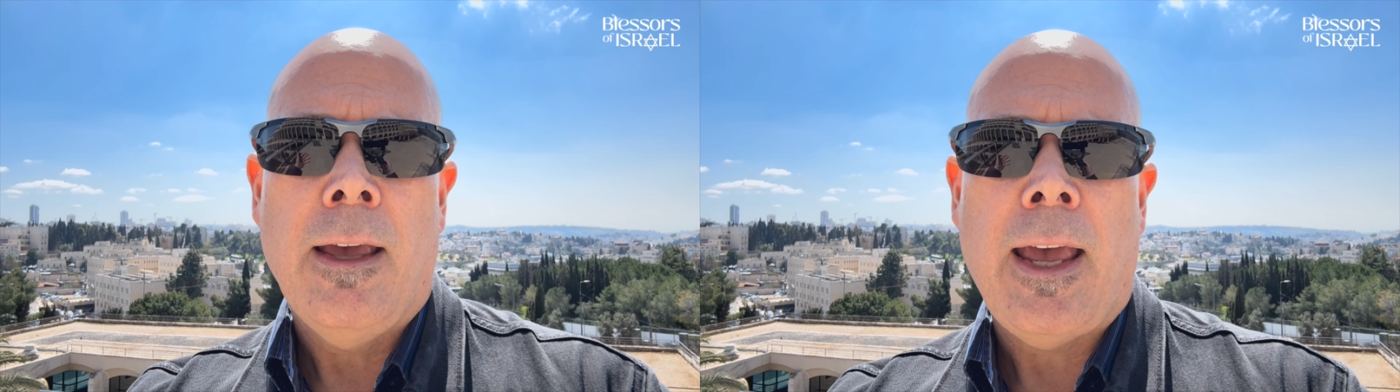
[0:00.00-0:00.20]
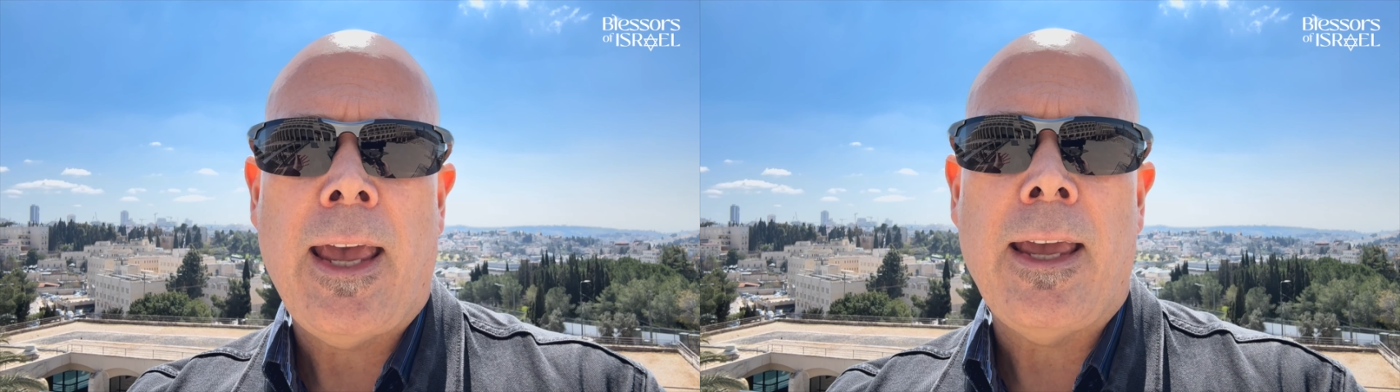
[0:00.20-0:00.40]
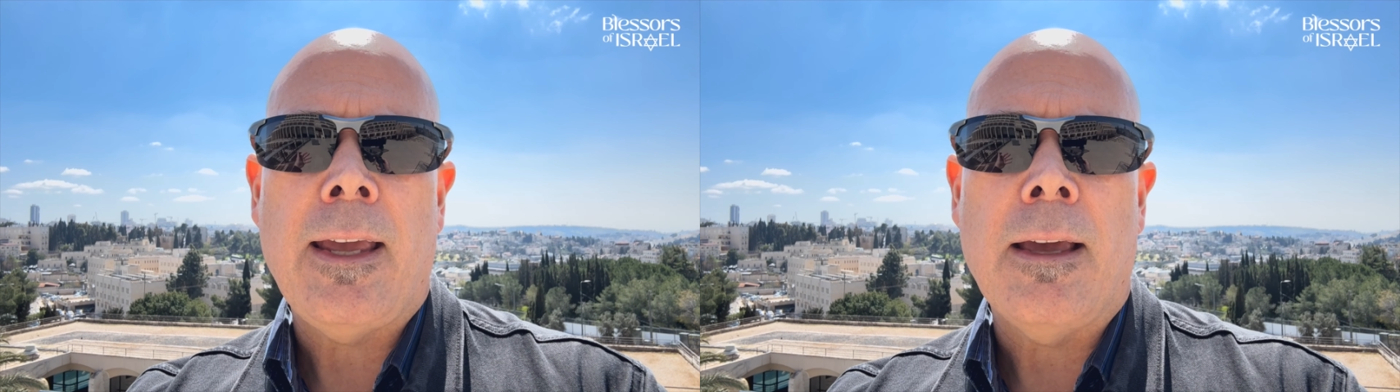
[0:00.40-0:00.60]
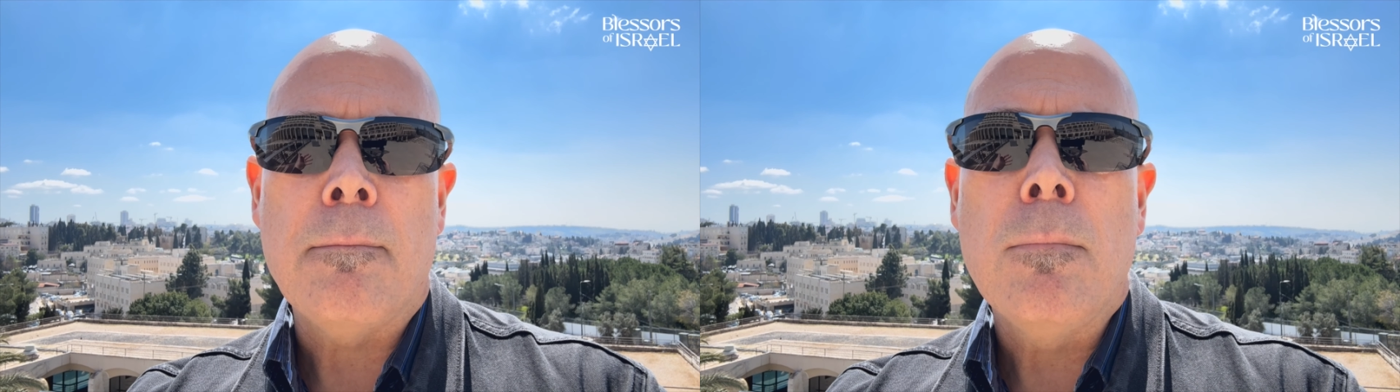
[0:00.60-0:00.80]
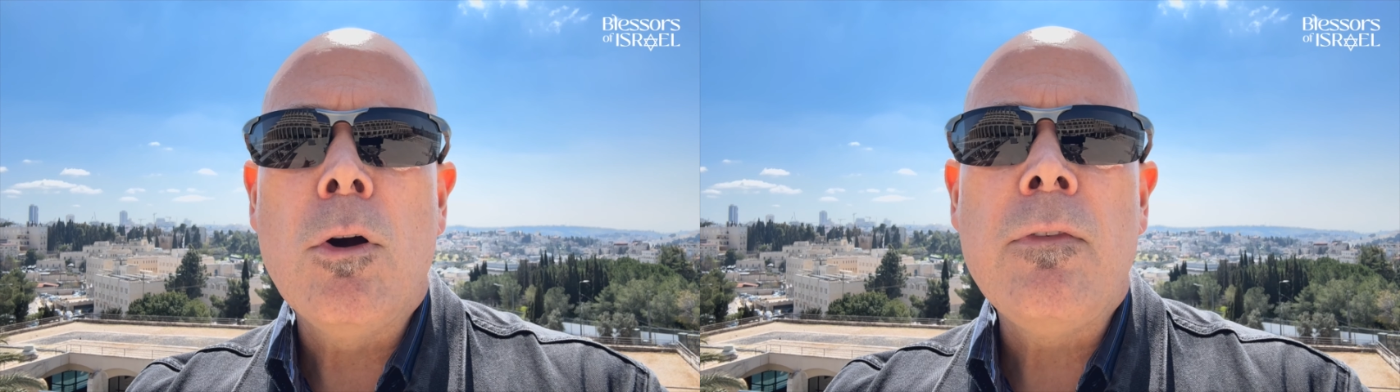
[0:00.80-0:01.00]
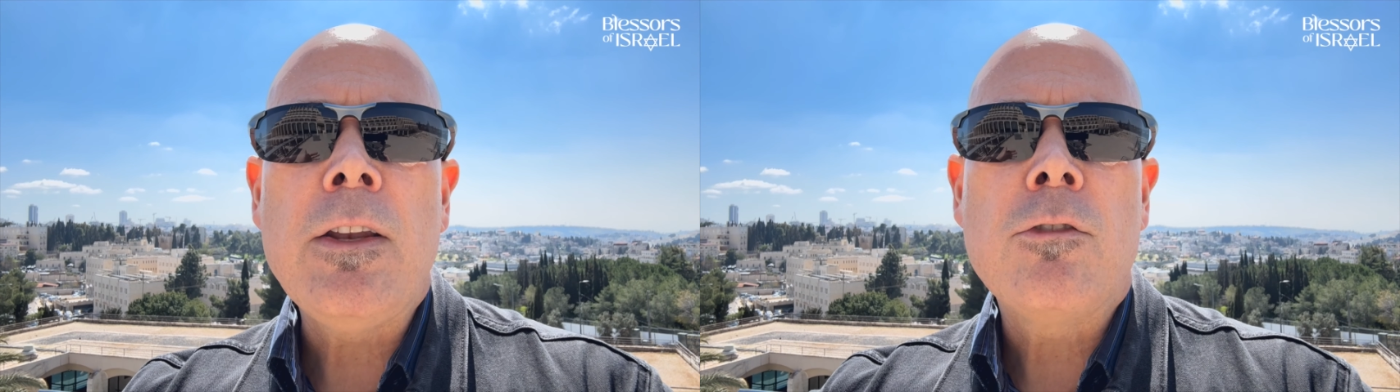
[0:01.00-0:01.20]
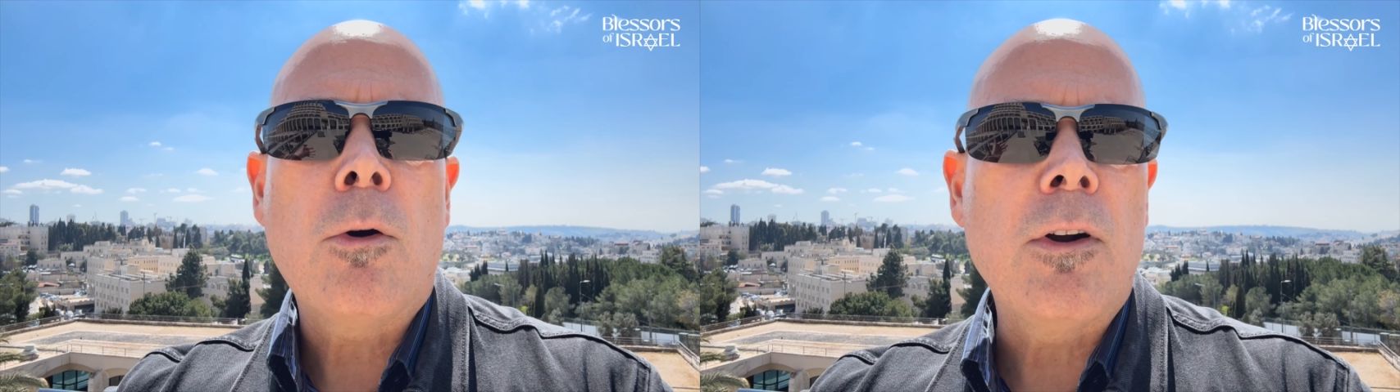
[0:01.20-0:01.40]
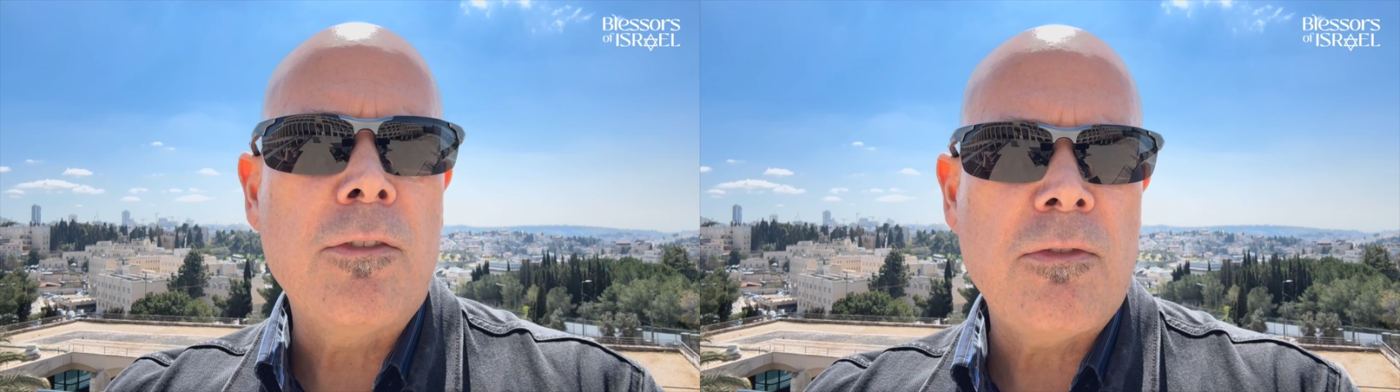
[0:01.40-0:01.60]
a moving
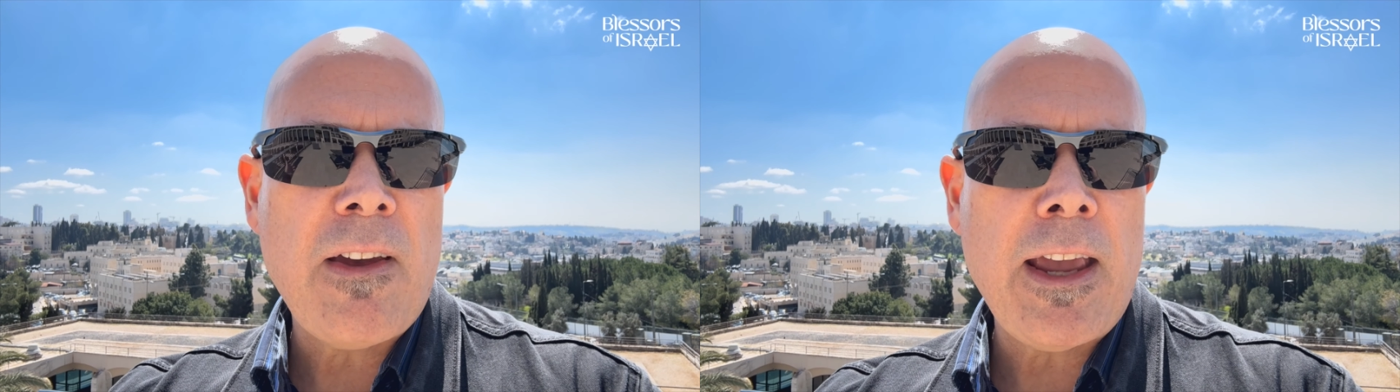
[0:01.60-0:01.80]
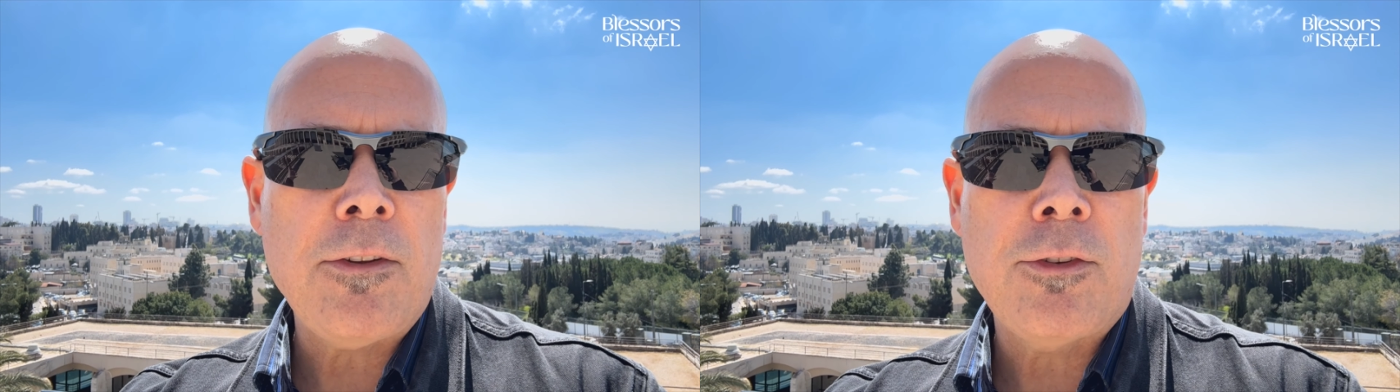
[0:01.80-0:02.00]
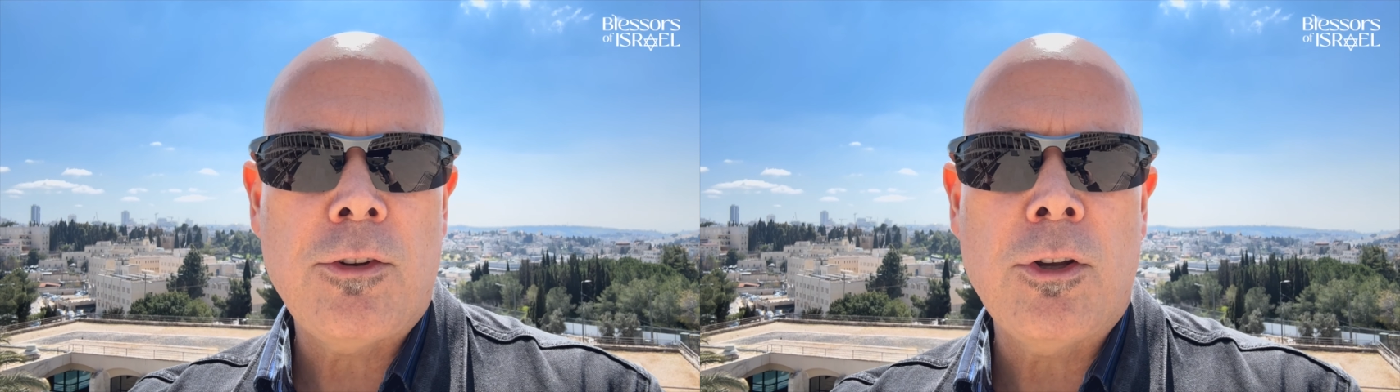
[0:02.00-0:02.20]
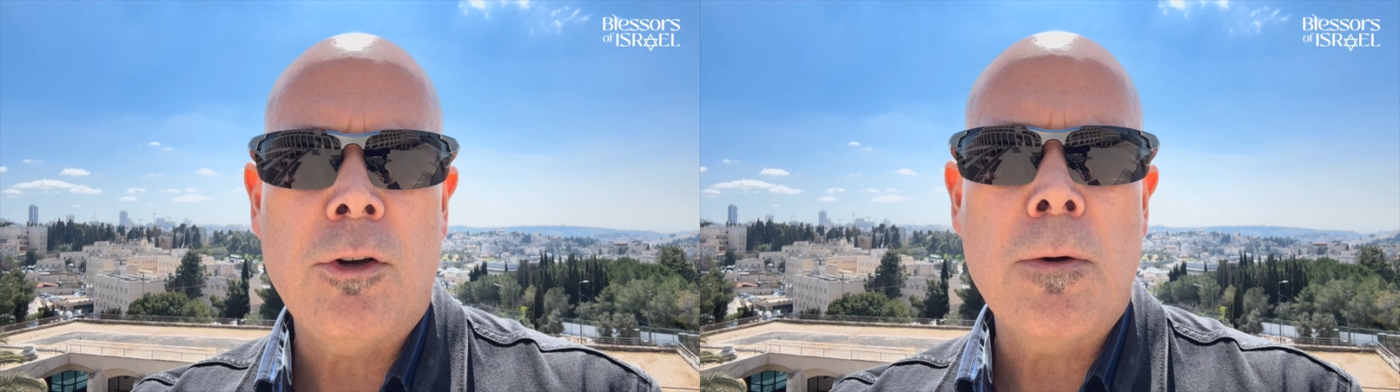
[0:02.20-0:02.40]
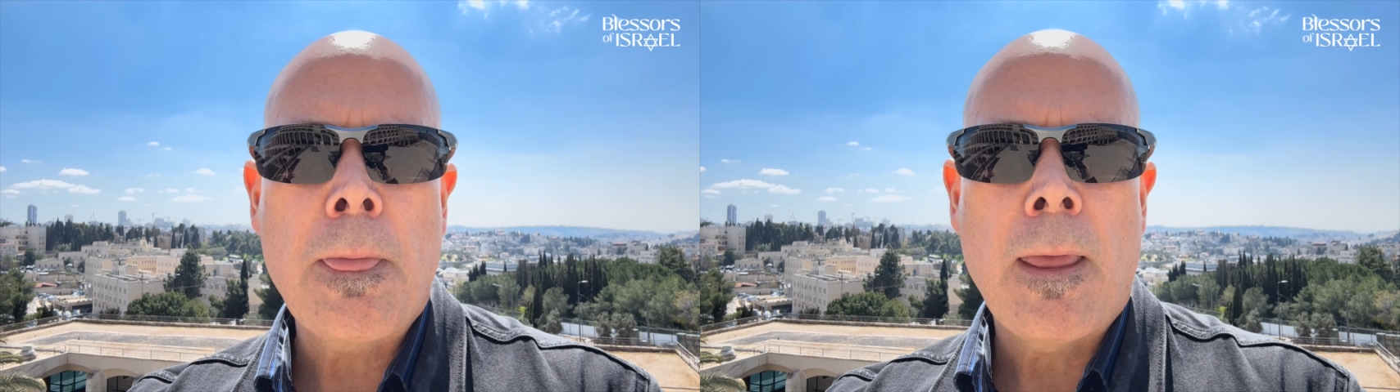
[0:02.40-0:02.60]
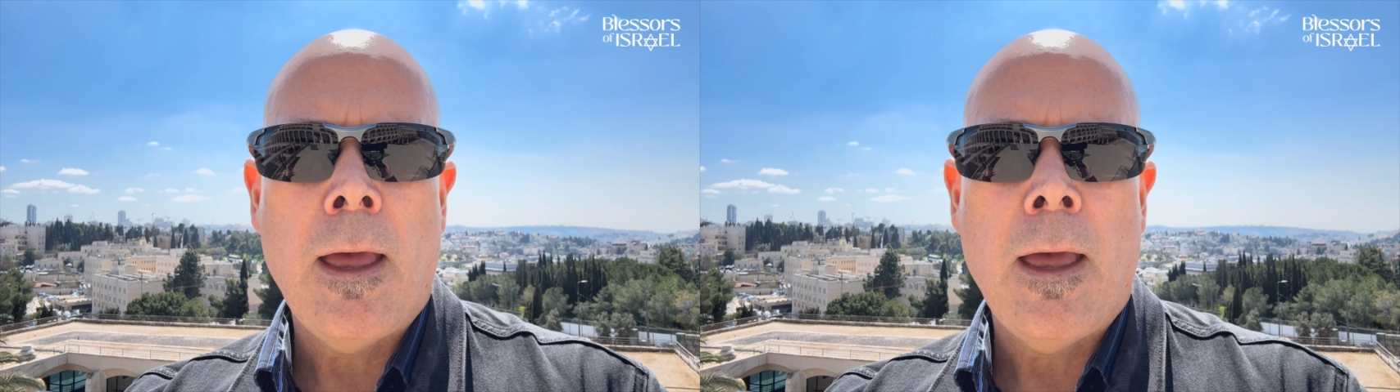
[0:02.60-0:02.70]
towards phase 2,